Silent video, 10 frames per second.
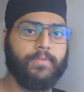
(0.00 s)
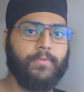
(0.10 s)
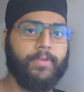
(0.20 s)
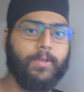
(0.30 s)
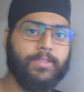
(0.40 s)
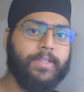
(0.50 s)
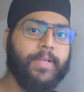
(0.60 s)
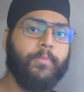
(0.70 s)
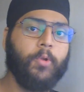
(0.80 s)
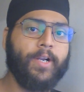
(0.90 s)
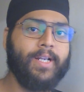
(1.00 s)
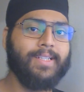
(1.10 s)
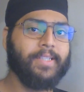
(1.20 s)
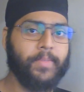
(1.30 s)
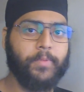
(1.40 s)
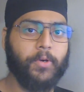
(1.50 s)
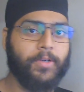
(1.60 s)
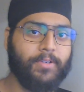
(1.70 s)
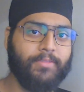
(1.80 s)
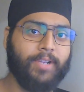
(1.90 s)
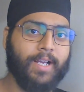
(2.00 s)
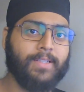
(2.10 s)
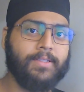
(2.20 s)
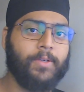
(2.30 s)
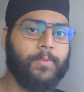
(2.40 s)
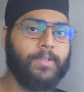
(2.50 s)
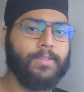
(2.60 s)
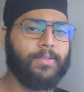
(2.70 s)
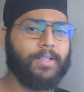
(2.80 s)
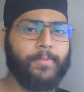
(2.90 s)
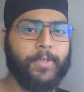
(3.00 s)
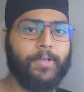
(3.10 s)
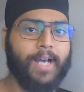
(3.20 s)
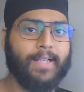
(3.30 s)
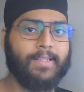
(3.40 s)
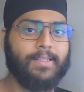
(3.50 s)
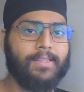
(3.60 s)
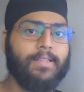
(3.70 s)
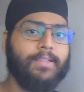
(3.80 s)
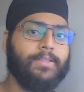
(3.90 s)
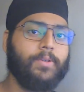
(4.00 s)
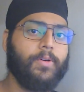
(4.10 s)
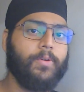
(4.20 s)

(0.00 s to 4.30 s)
We also deployed our script onto a Flask server so that we could access this